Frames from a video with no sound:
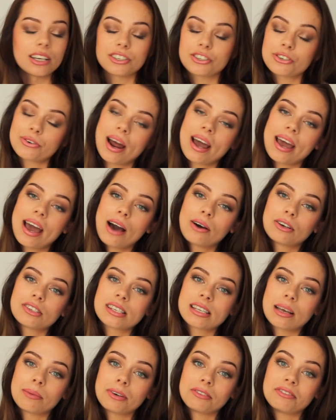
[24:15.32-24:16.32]
try out
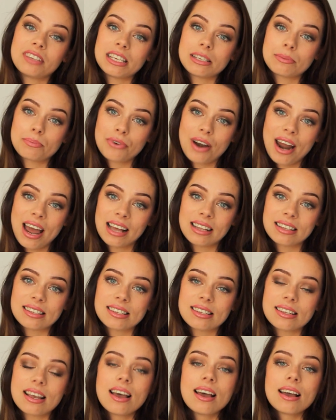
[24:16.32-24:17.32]
some of these
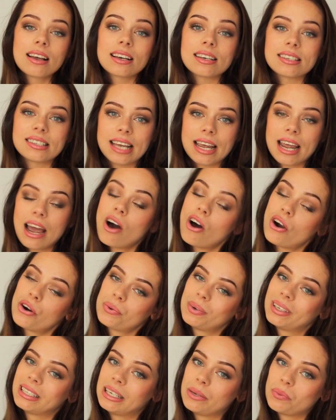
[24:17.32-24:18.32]
brands, because they are
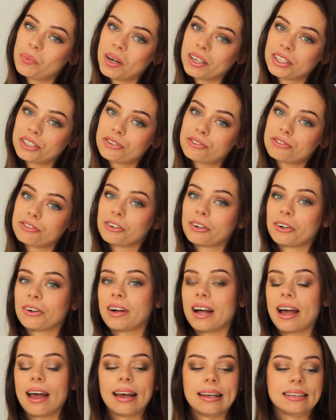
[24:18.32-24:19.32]
really
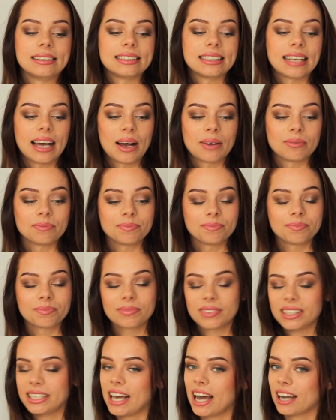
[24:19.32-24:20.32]
wonderful, and
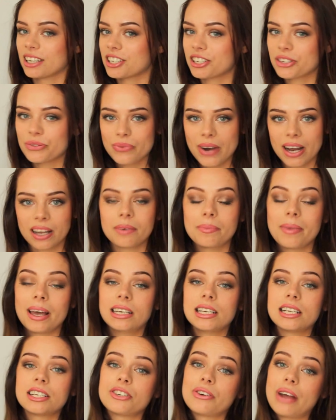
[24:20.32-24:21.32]
yeah, I just
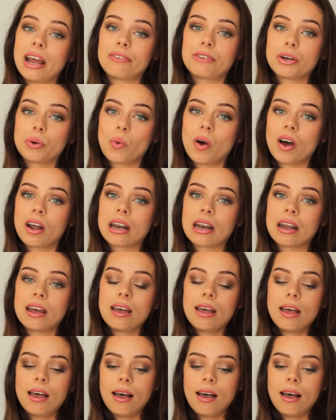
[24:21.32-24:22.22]
recommend it to everyone.